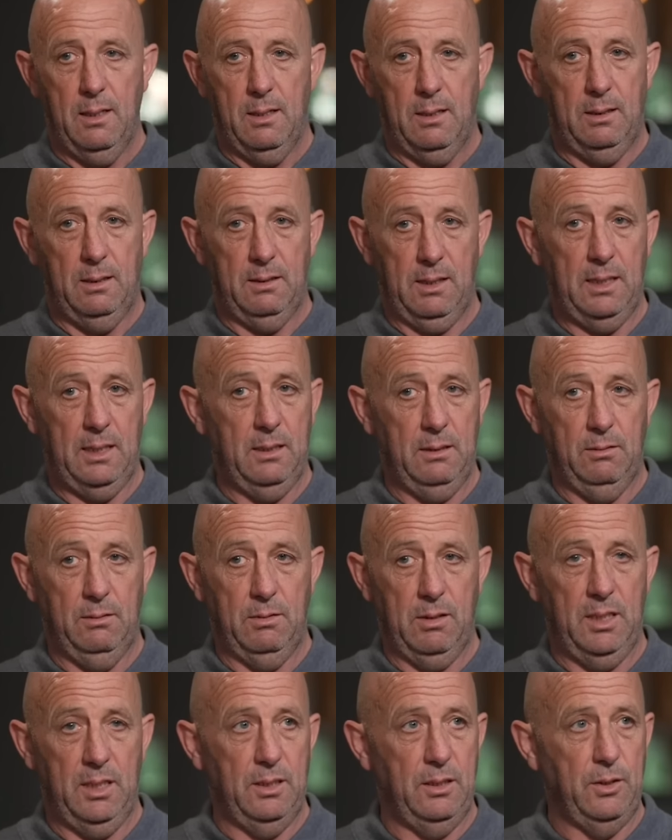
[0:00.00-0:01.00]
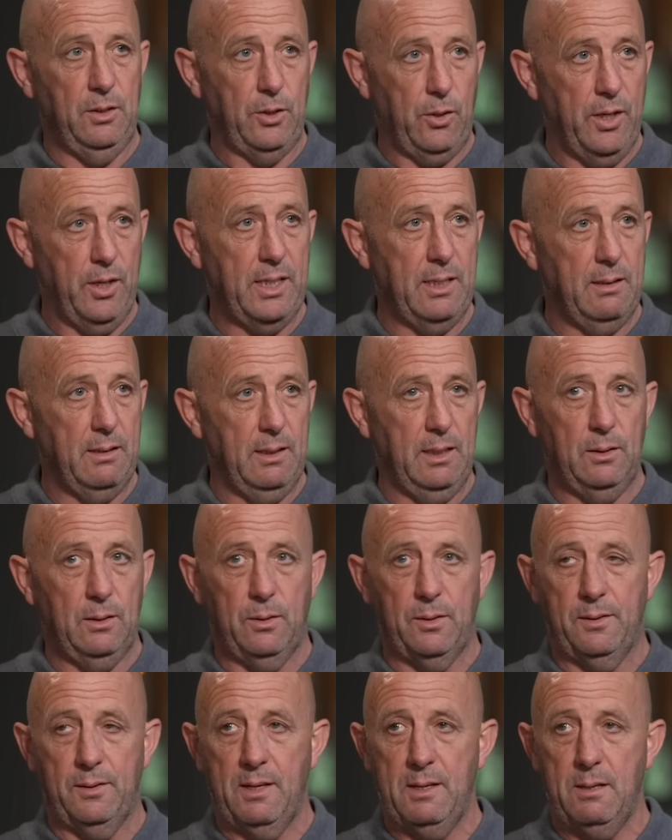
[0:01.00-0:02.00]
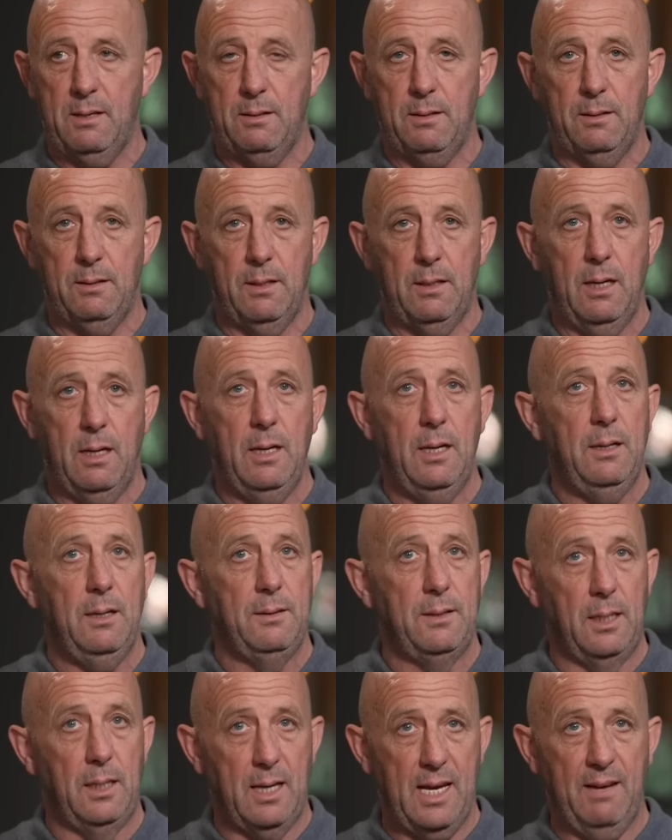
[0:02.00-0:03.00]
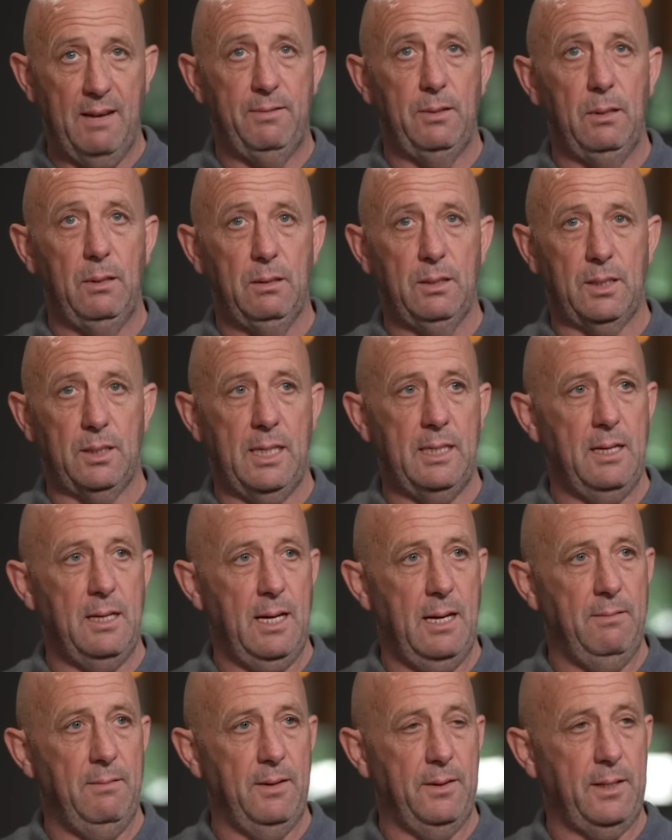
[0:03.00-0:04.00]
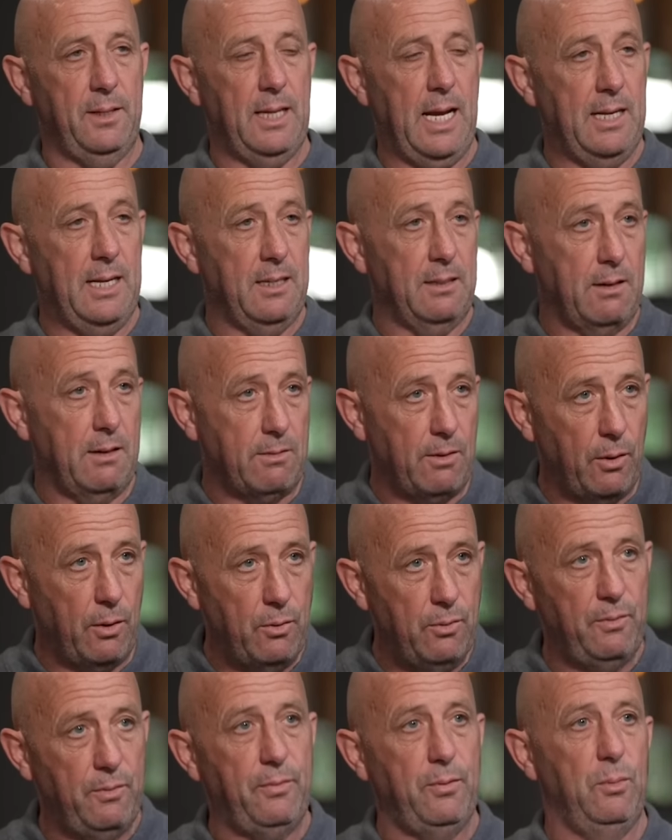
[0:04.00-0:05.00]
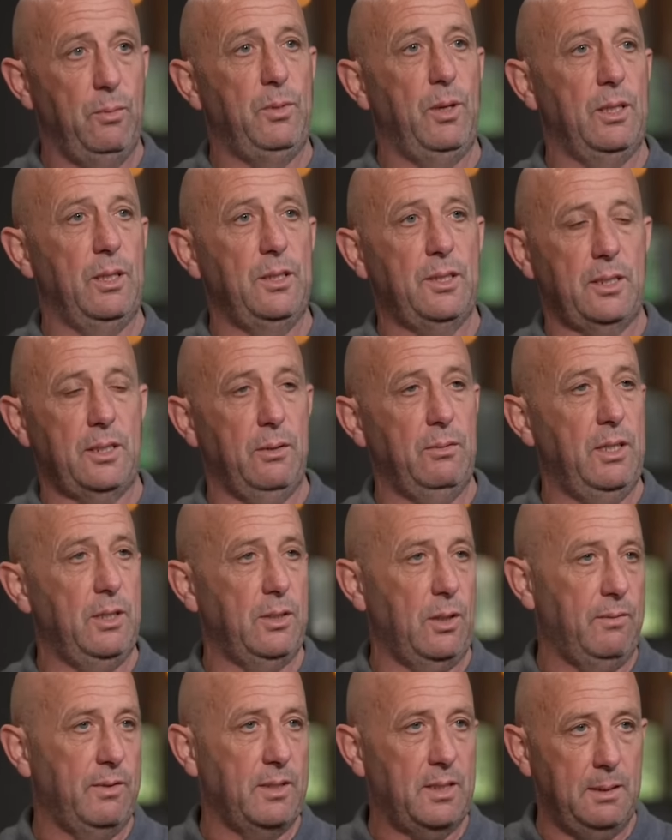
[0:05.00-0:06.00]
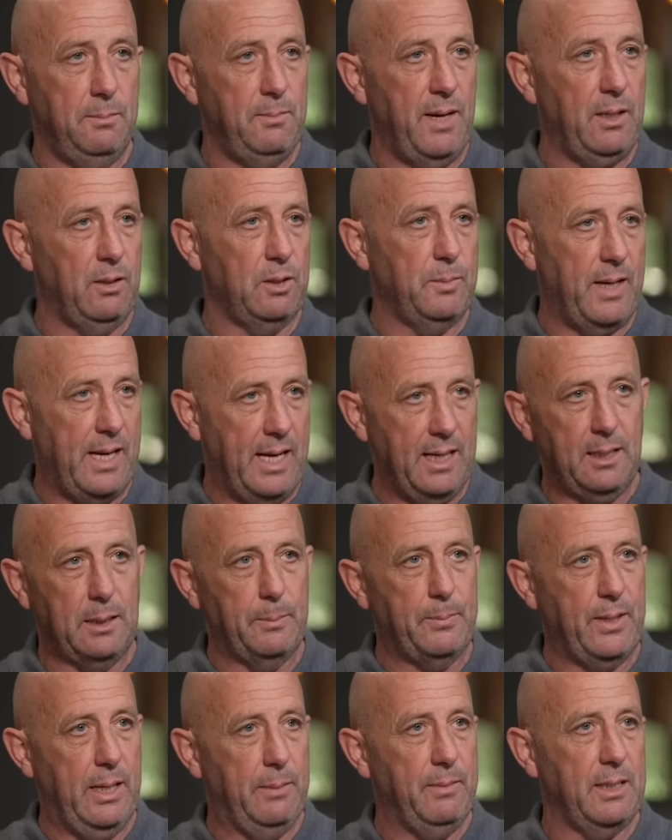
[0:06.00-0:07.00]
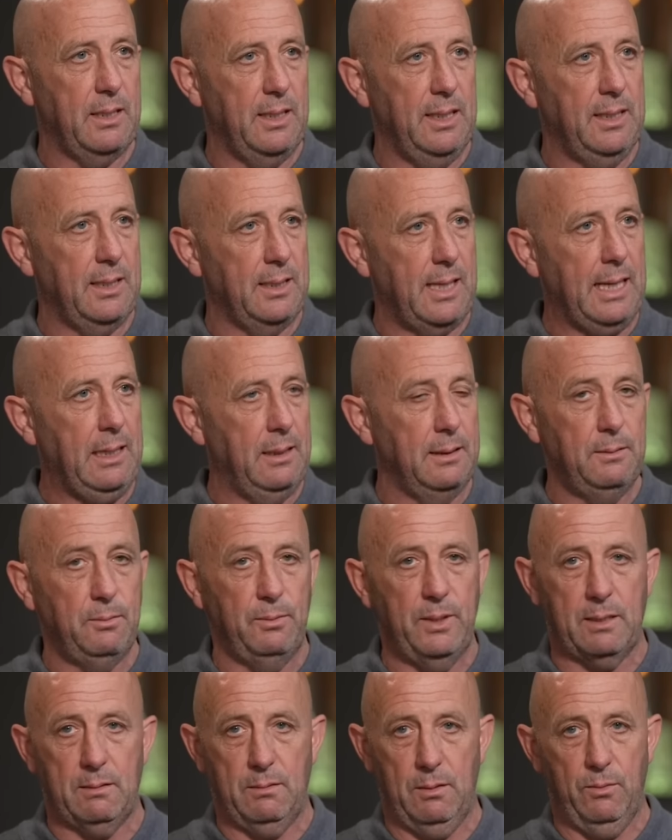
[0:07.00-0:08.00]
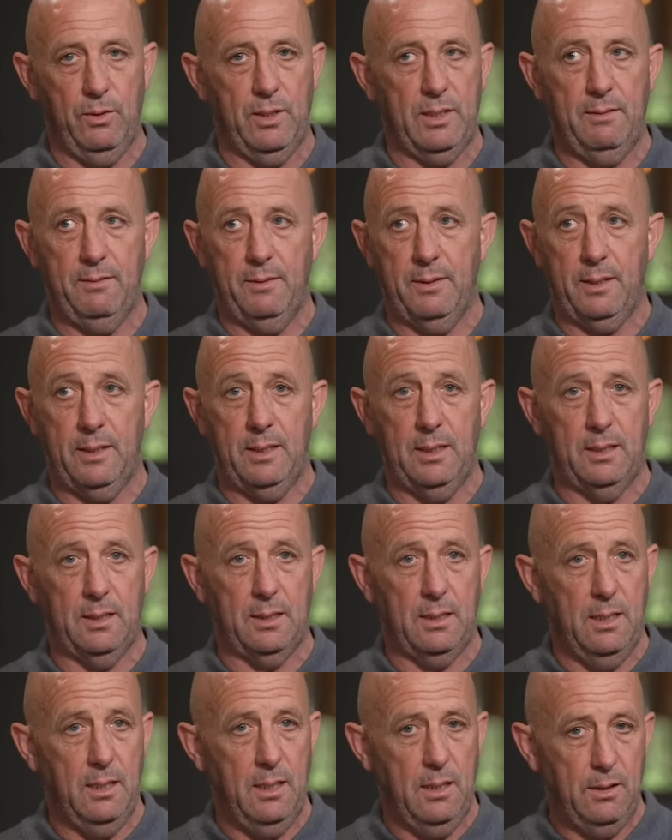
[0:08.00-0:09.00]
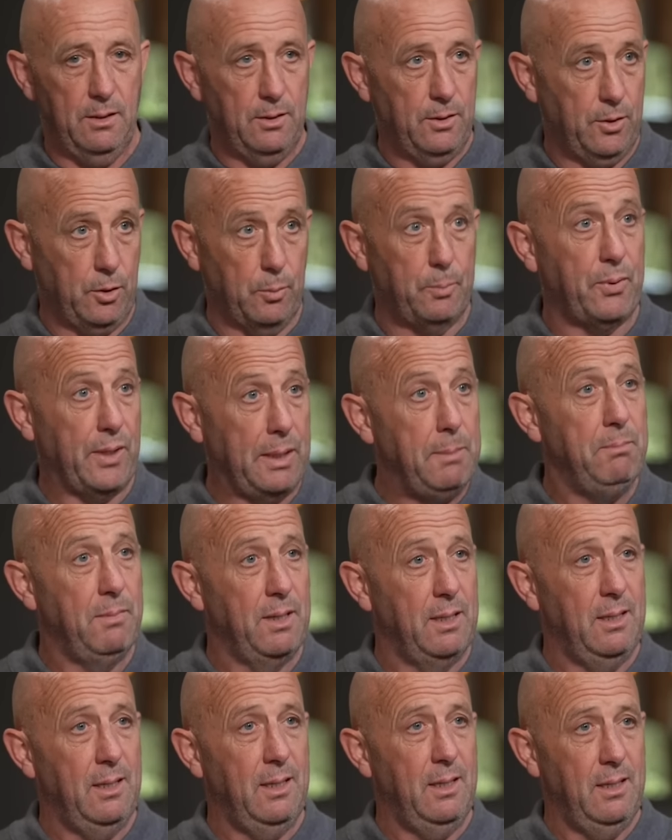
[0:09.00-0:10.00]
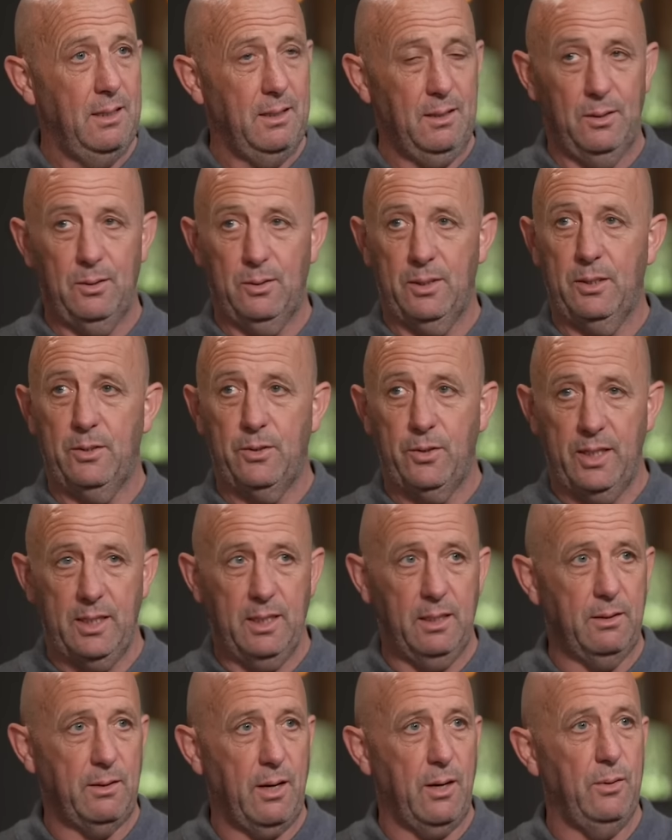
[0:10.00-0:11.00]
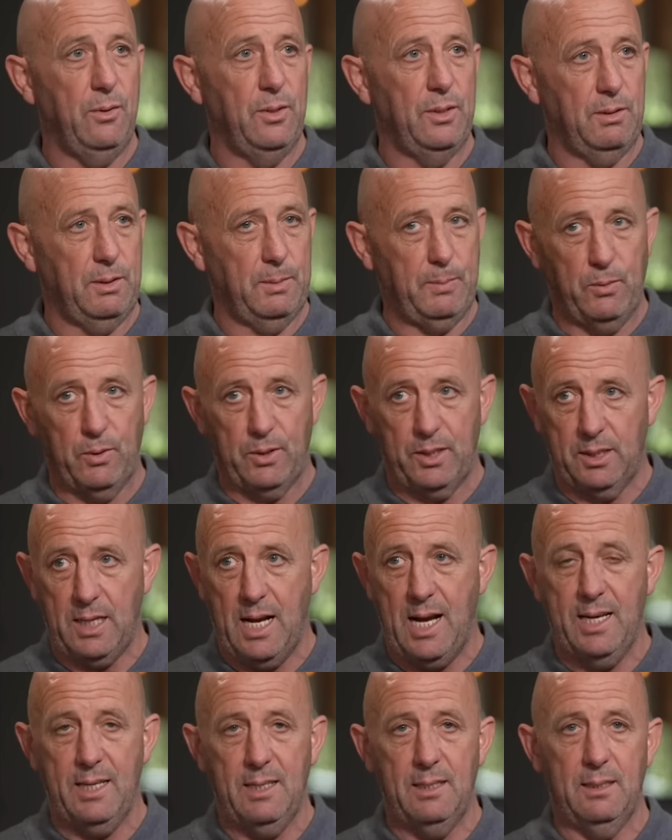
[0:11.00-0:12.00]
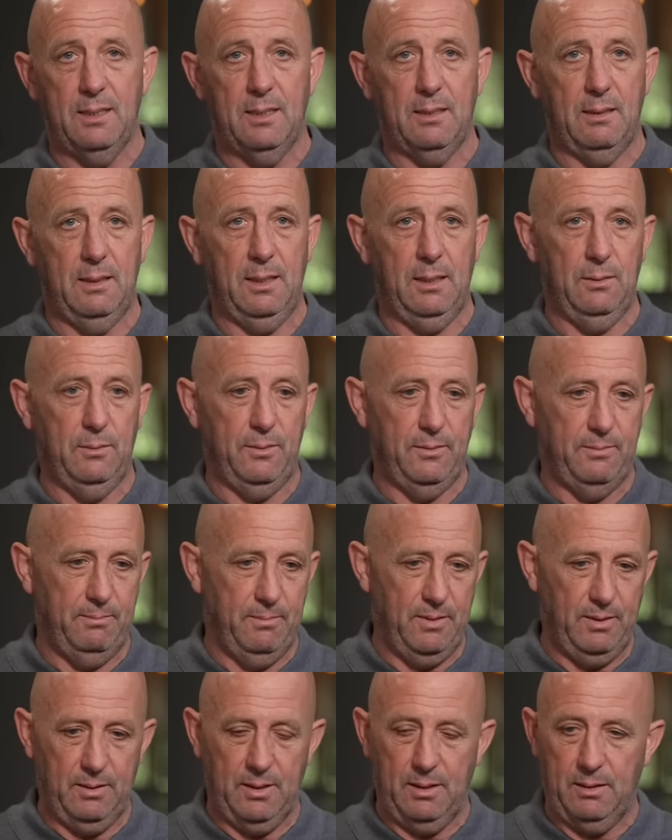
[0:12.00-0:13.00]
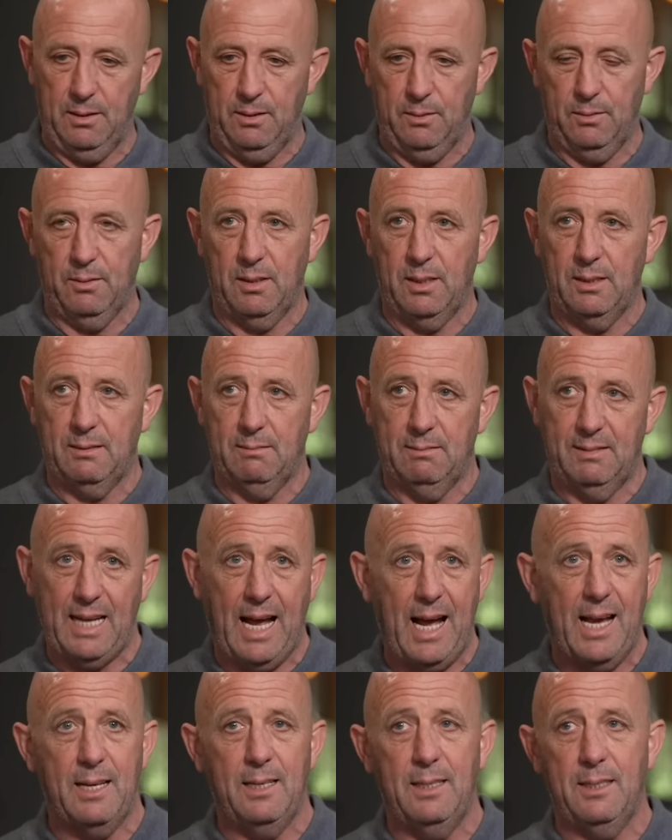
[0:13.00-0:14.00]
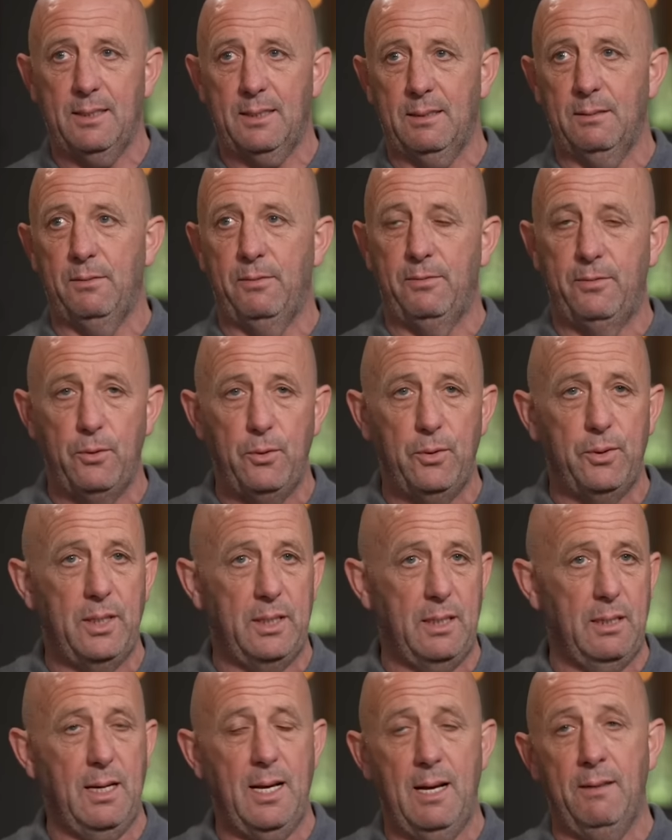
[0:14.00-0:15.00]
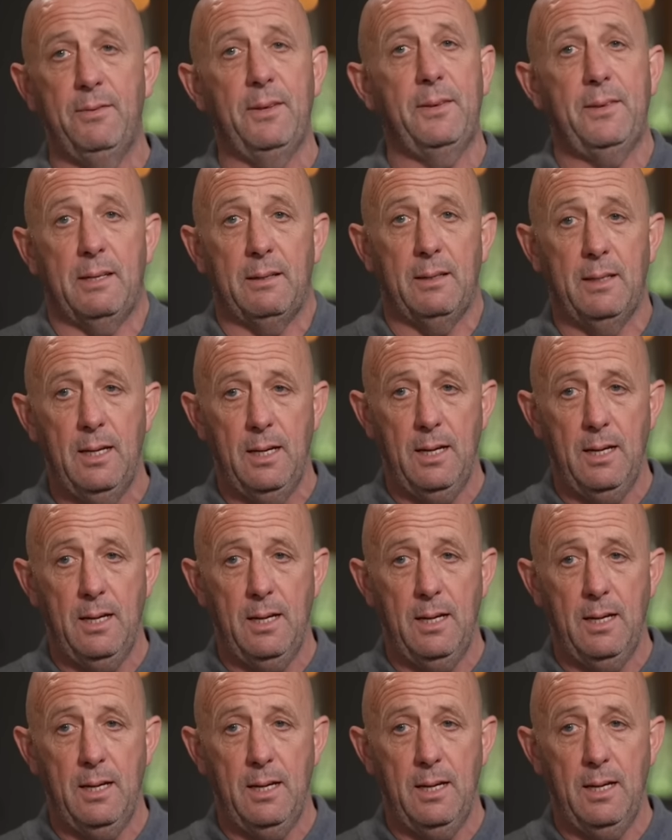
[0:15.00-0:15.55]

He's enjoying it. You know, the levels and everything in and around football in Saudi is obviously miles behind the Premier League in England, where everything is supreme. You know, the training grounds, sports science, you know, diets and food and everything.